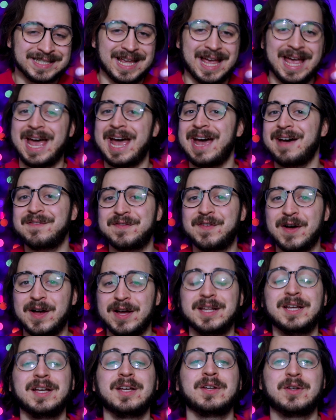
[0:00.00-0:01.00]
have
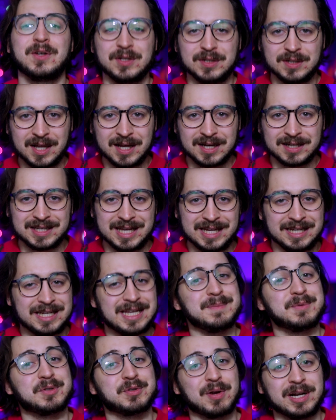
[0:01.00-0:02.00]
fun, good luck, and
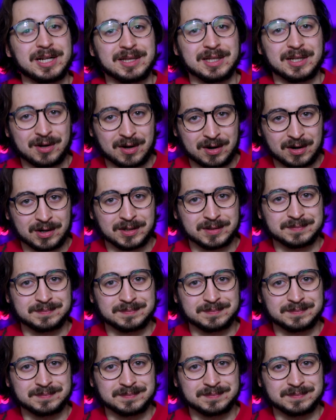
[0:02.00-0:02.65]
keep shredding the gnar.